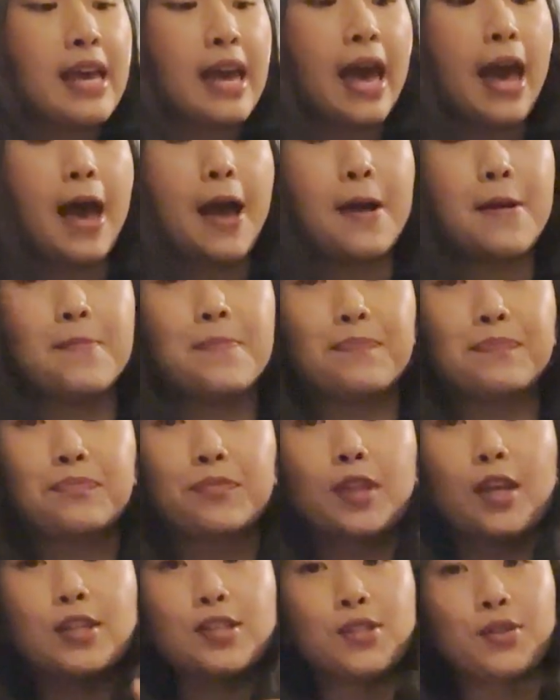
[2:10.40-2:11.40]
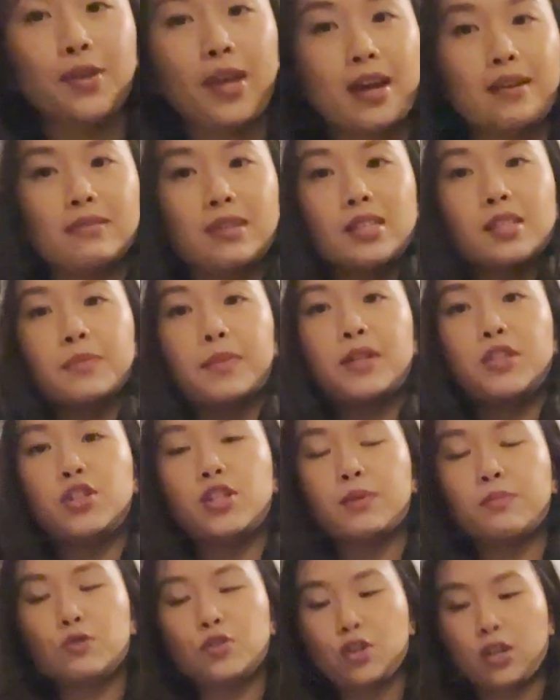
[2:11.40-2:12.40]
So yeah, these are my
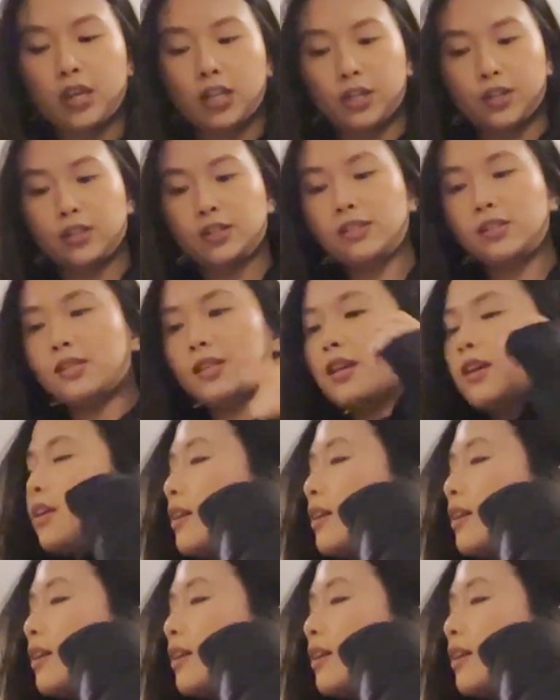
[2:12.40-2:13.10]
gym trainers.